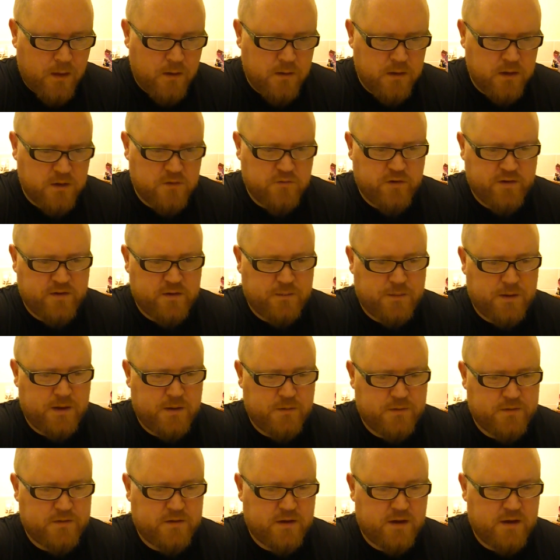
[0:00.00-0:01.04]
This recipe
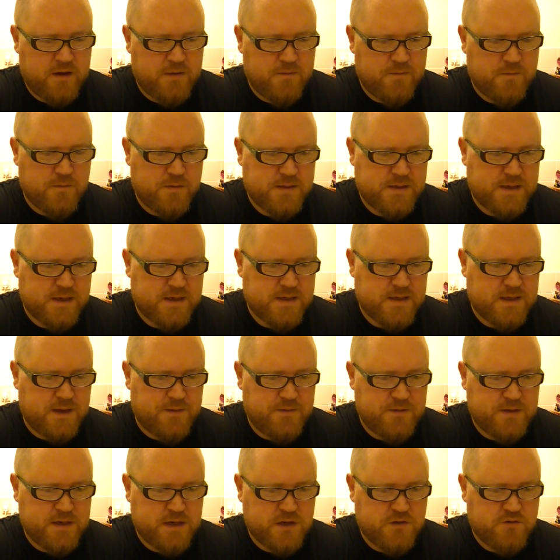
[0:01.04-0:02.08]
was taken from a
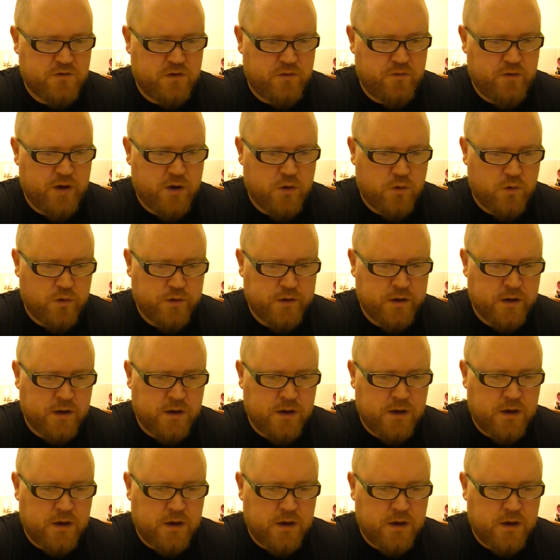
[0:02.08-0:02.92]
16th century record